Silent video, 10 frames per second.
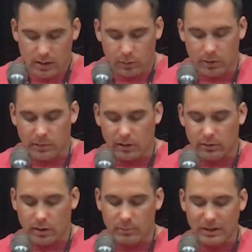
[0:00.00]
We
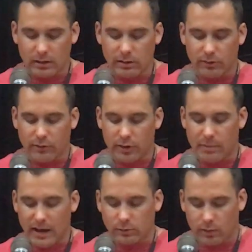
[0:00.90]
immediately reverted
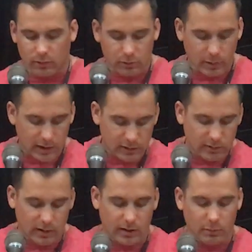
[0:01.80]
back to our old ways,
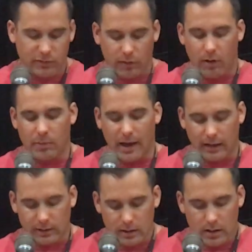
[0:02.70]
and we fought
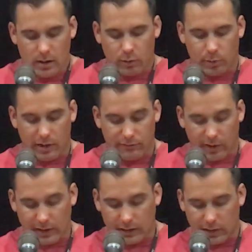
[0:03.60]
back. We began
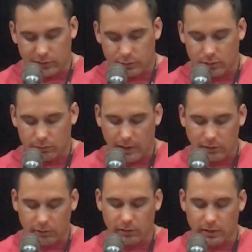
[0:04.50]
fighting in high school
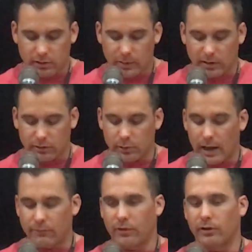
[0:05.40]
regularly to make a new
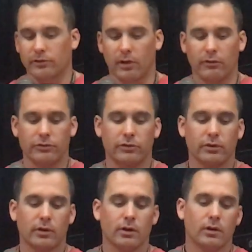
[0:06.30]
name for ourselves.
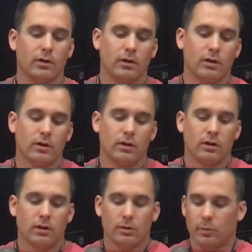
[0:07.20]

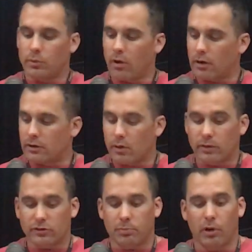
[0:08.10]
We were already known
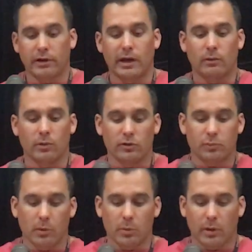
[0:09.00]
as the party animals,
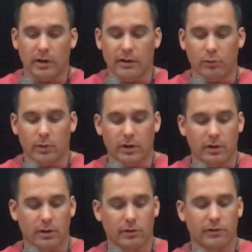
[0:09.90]
but we wanted everyone to
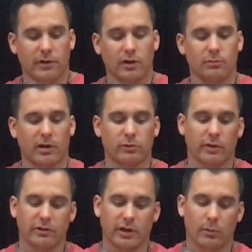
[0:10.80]
know that they couldn't mess with
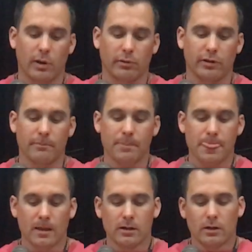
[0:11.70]
us and get away with it.
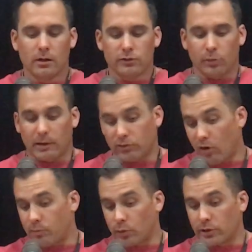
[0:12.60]
So by
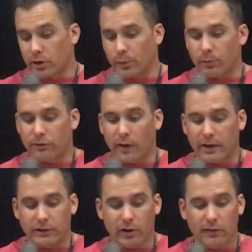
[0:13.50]
sophomore year, we were
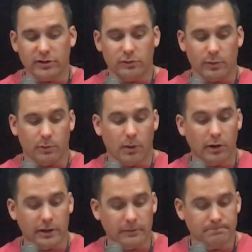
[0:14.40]
fighting as often as we were
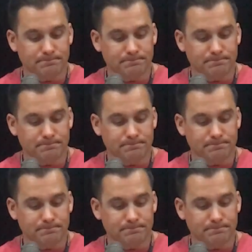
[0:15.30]
partying.